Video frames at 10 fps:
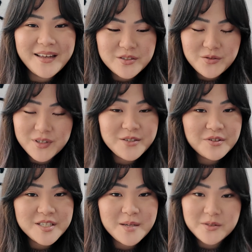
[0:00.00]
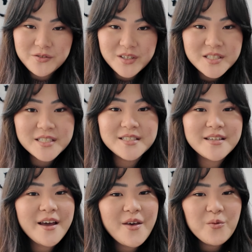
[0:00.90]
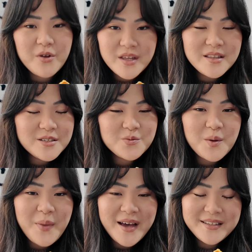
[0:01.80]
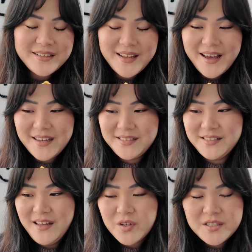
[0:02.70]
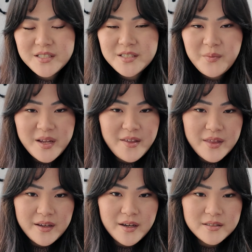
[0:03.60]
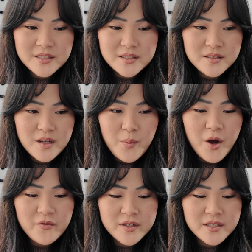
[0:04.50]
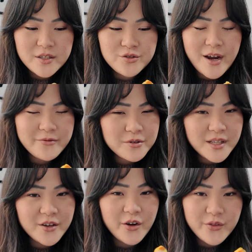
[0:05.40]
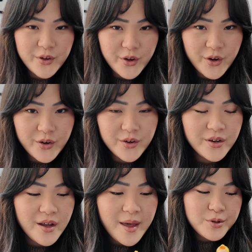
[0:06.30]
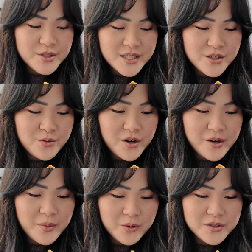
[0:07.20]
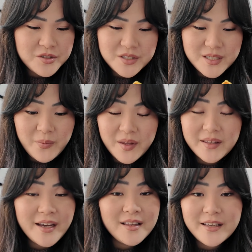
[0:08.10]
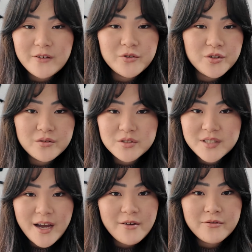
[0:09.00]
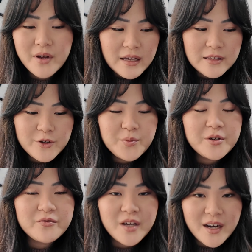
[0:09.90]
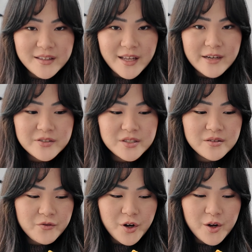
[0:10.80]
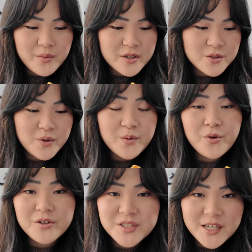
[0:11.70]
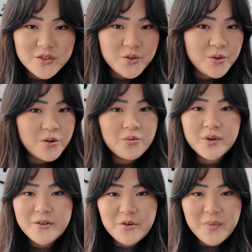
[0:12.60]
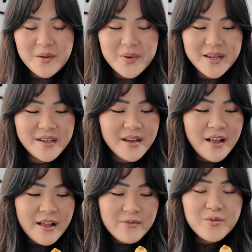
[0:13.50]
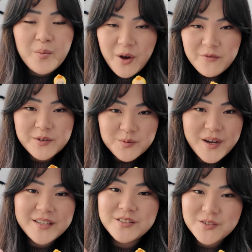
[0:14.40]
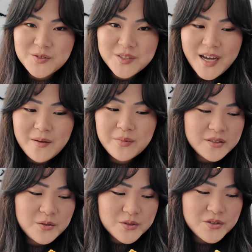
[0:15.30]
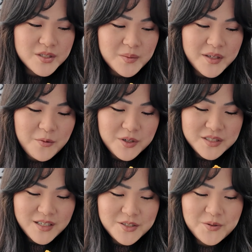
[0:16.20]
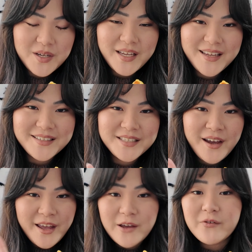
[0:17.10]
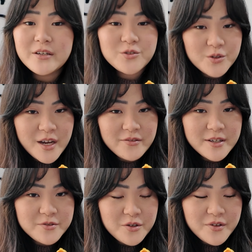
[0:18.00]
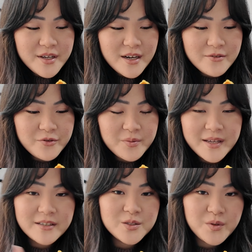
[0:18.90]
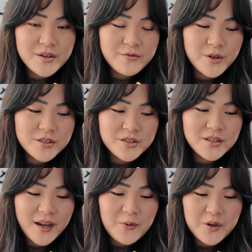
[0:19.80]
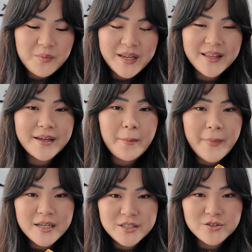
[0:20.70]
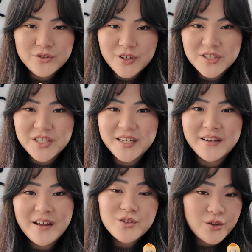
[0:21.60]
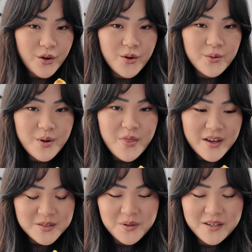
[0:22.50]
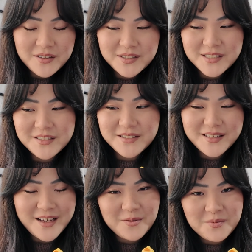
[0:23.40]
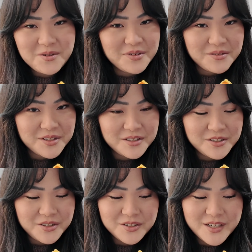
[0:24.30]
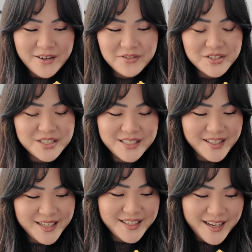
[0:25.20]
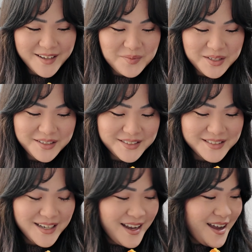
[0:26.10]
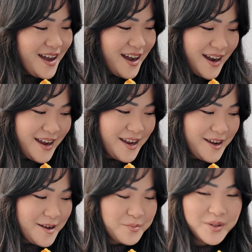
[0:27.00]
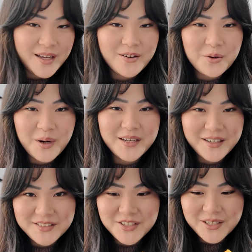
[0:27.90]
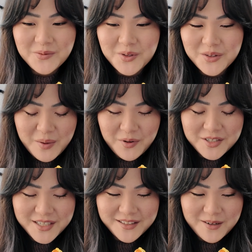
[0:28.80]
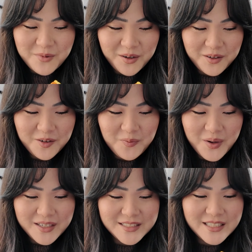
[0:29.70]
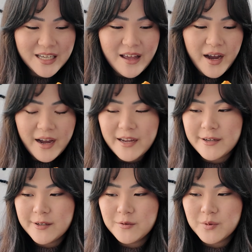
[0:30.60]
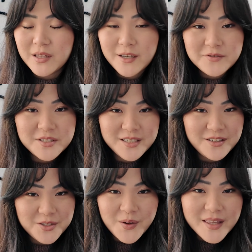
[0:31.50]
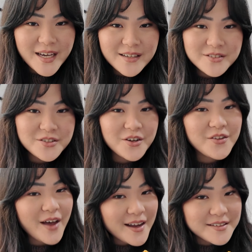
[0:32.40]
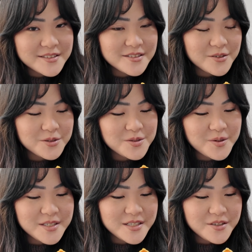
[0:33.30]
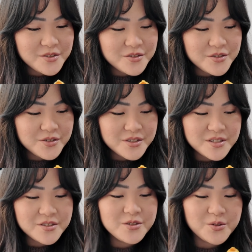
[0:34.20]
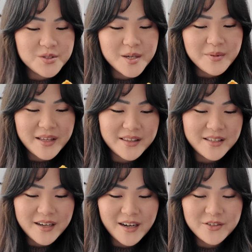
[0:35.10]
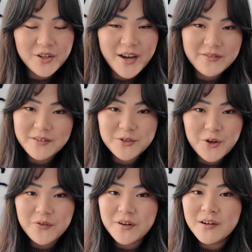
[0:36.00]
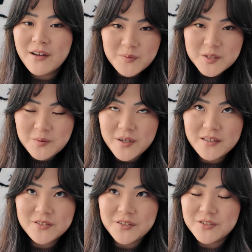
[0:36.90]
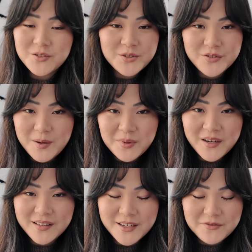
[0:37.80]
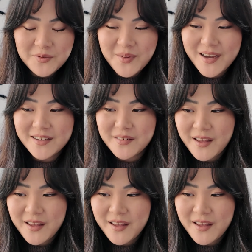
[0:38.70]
There's 3 different types of scrunchies within this one pattern, and scrunchies to me I think are just a perfect like travel, like on the go project to work on, but also just something, yeah, like if you just have a little bit of yarn left from a sweater project or whatever it may be, the perfect way to use that. Plus also something I want to start doing is if I do have leftover yarn from like a sweater I've worked on, I want to make like a matching scrunchie to go with that sweater, because I just think that would be really cute. I haven't actually done that yet because I am playing quite yarn chicken with my project that I'm working on, but I would love to start doing that. So that is also an idea you could do, just to use up like the yarn you have left over from a sweater so there's no scrap yarn left from that.